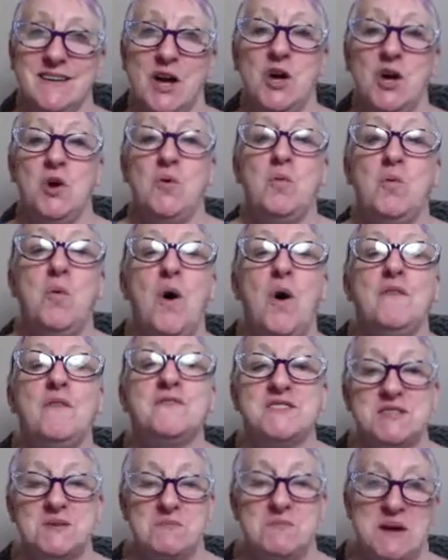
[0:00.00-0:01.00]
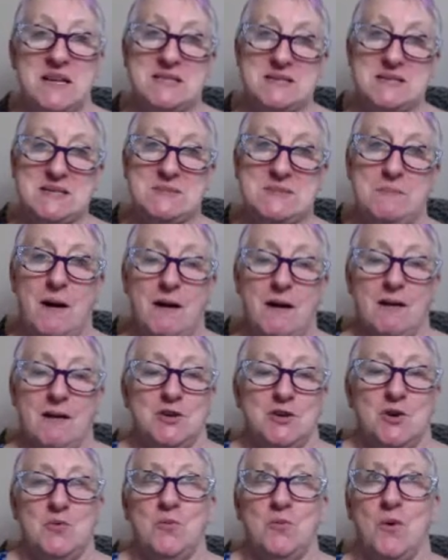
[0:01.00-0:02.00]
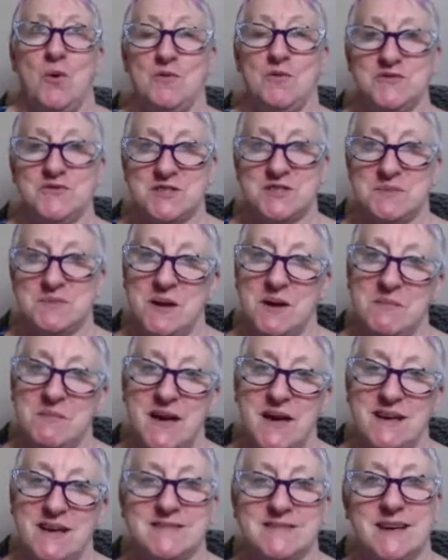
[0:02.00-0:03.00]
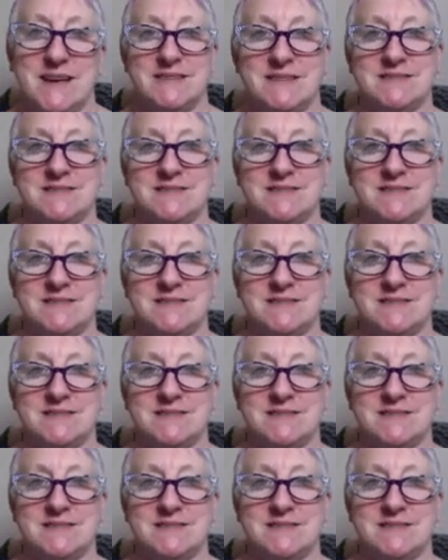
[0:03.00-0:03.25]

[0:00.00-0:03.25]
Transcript: who wants to be inspired, who wants to be amazing,